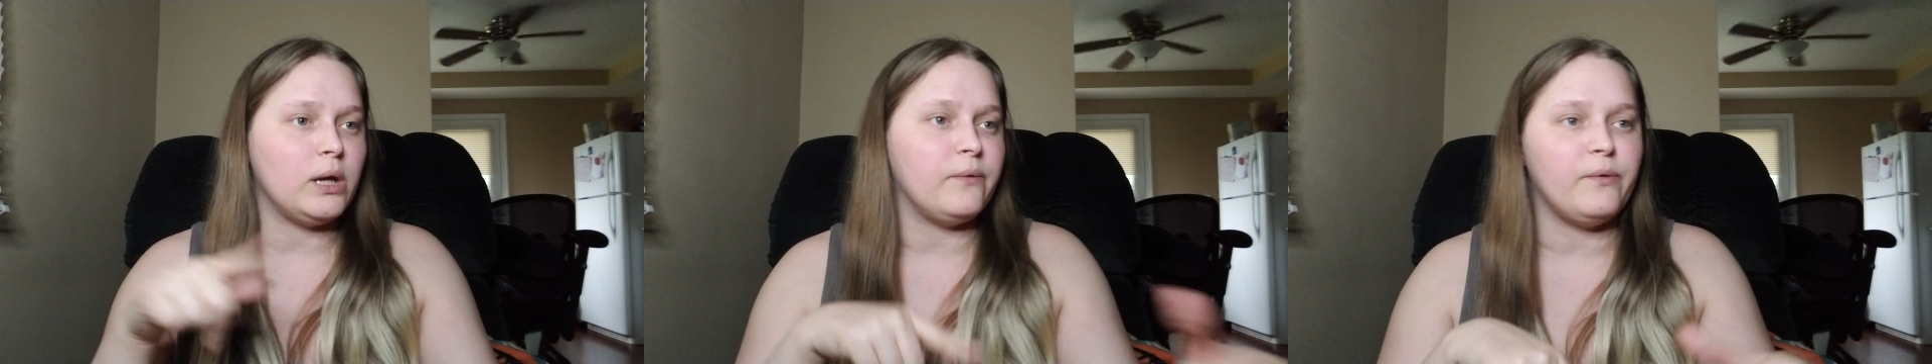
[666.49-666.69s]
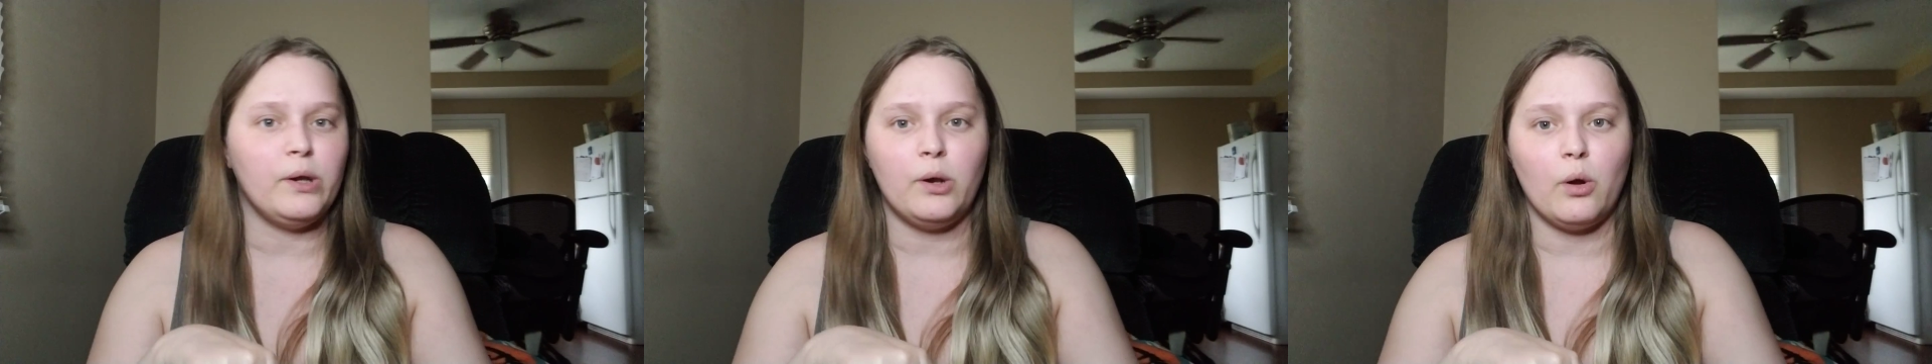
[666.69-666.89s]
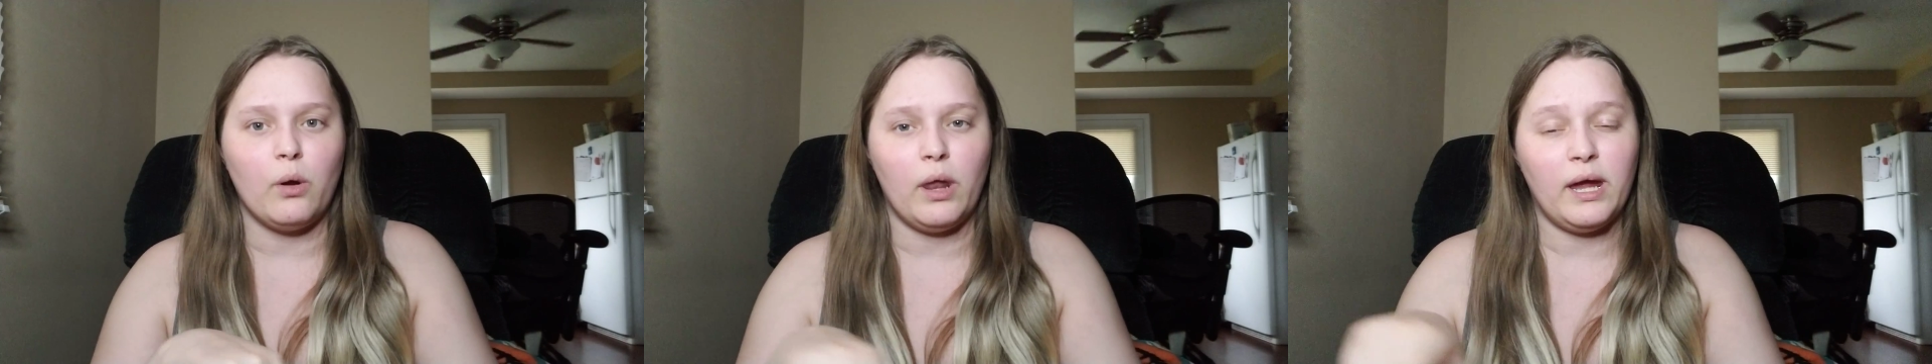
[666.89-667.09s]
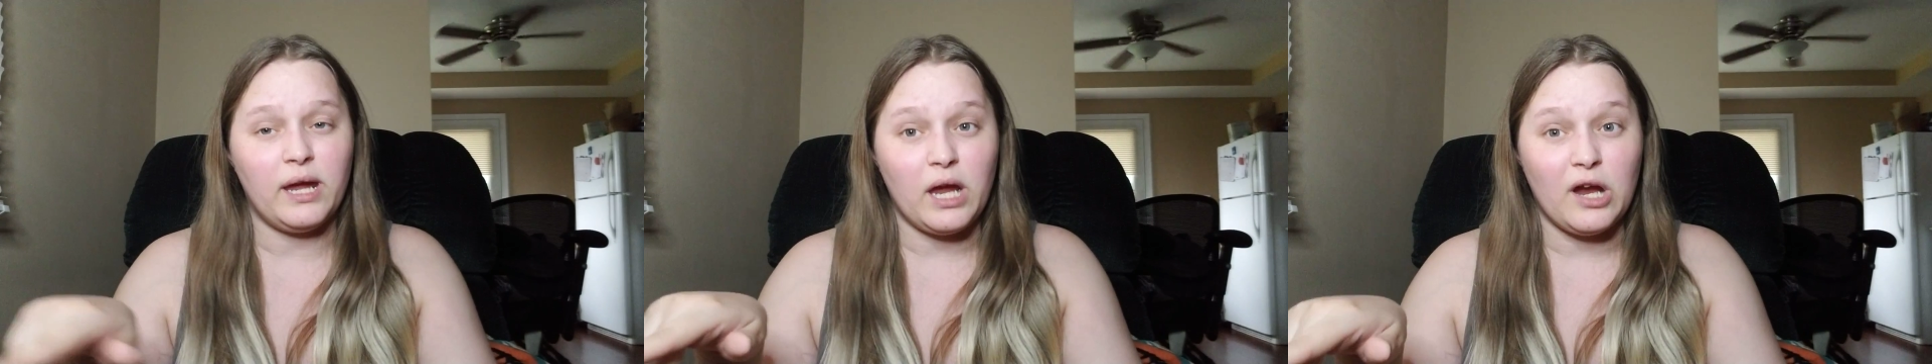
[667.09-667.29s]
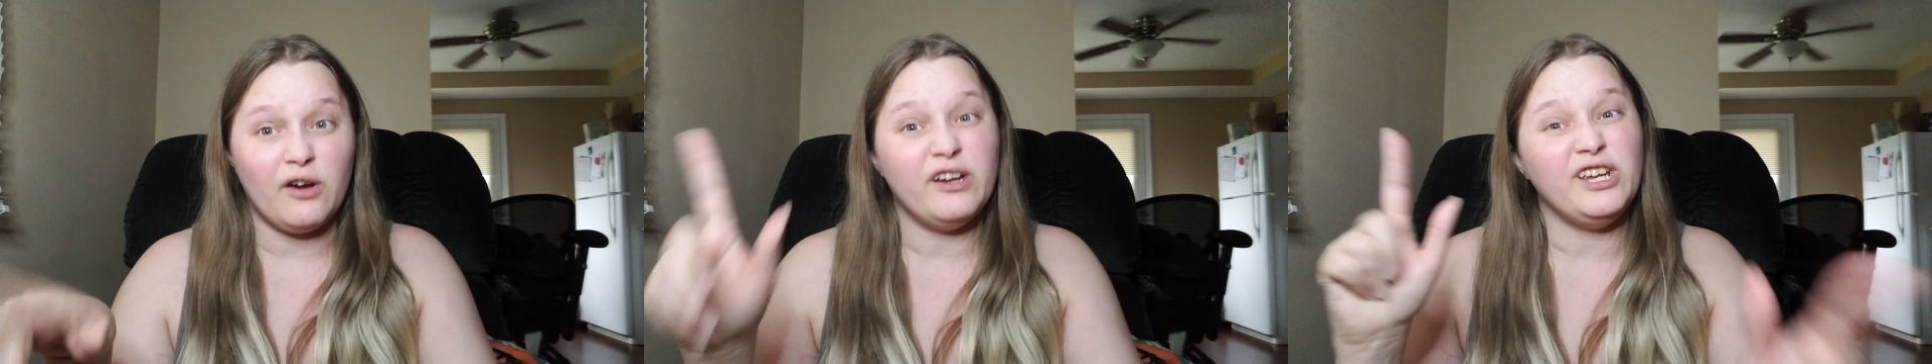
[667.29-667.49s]
If you know Lake
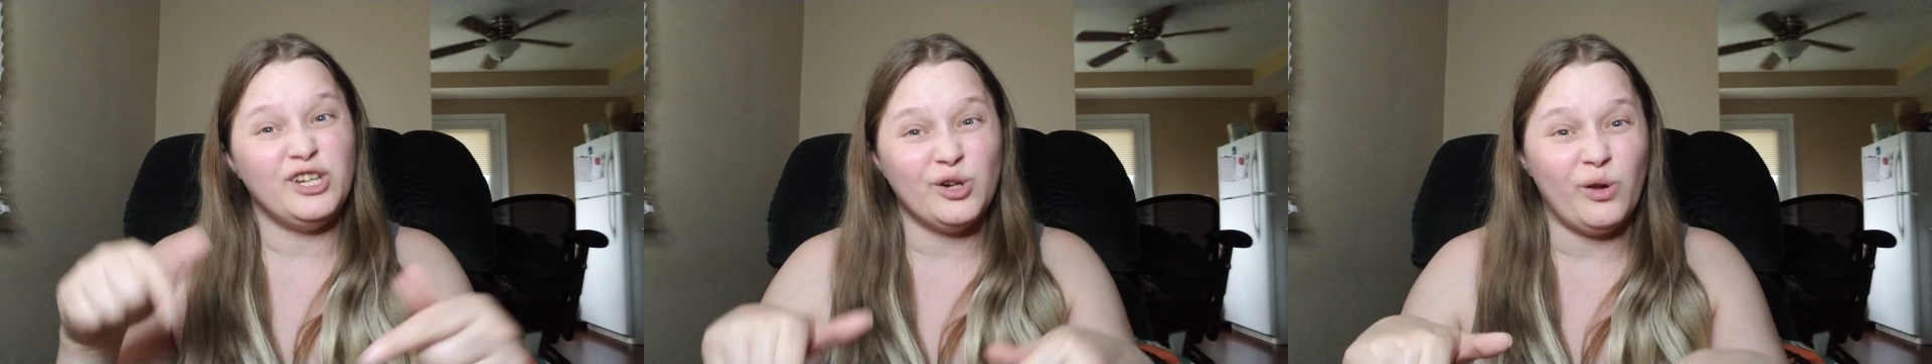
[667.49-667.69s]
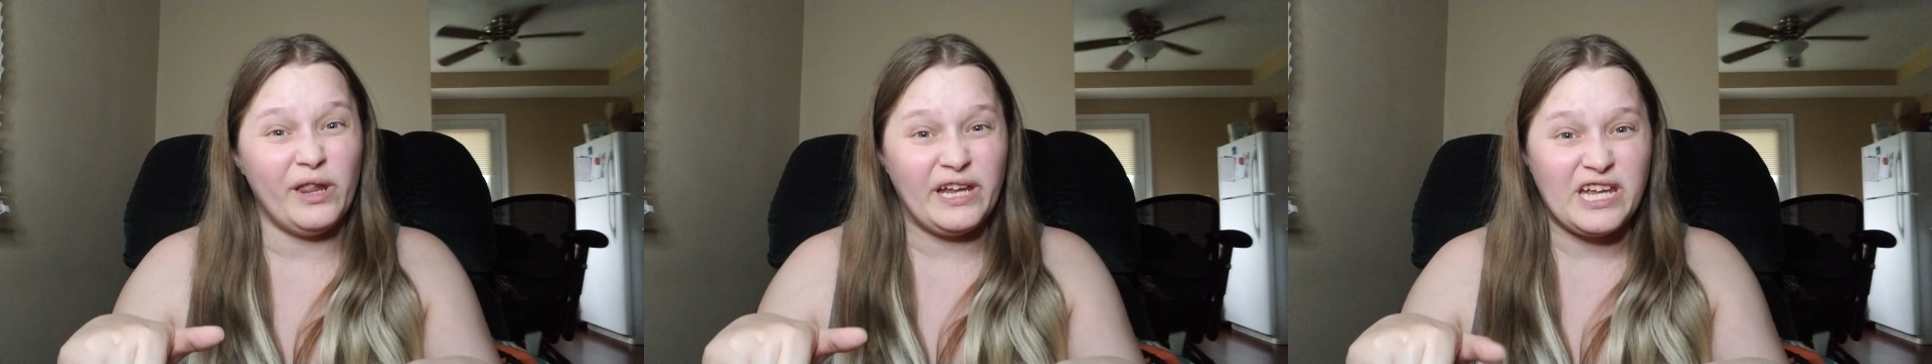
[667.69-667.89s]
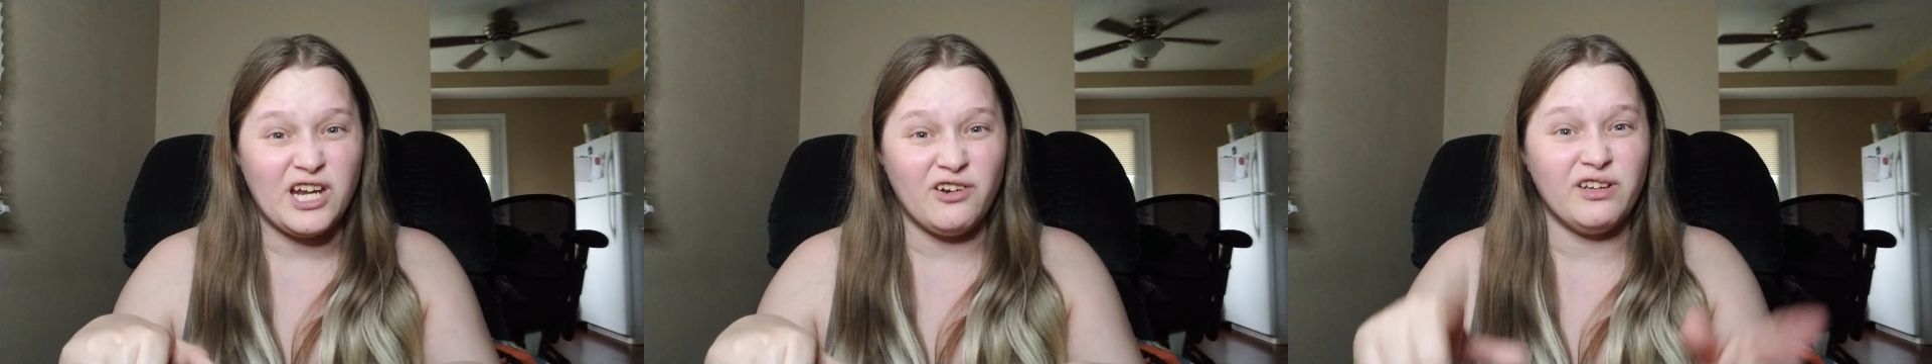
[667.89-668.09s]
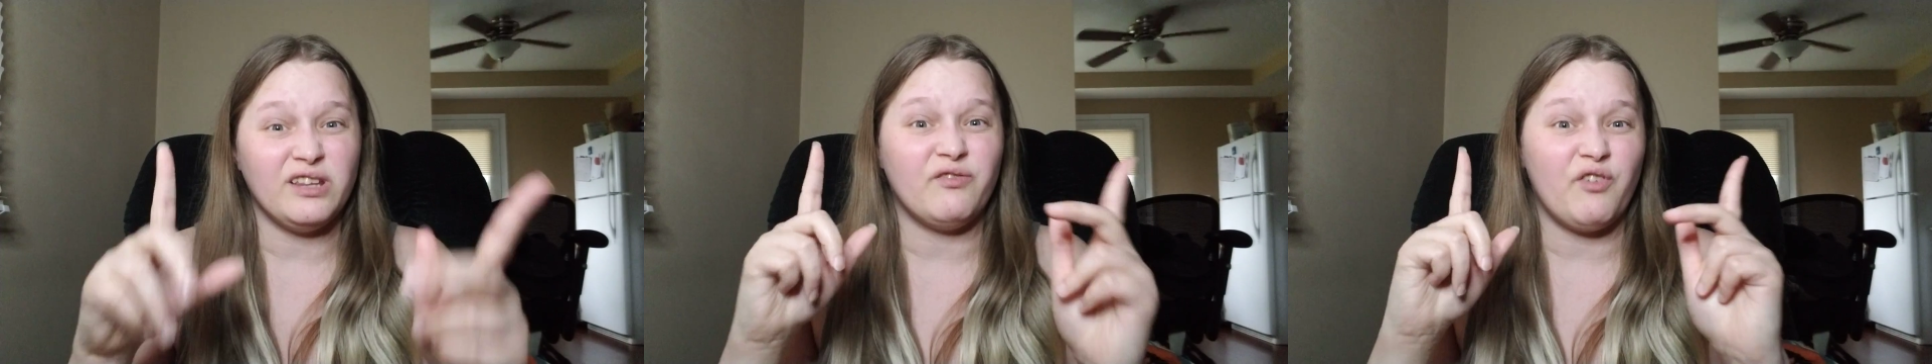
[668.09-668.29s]
Erie, you know Lake Erie's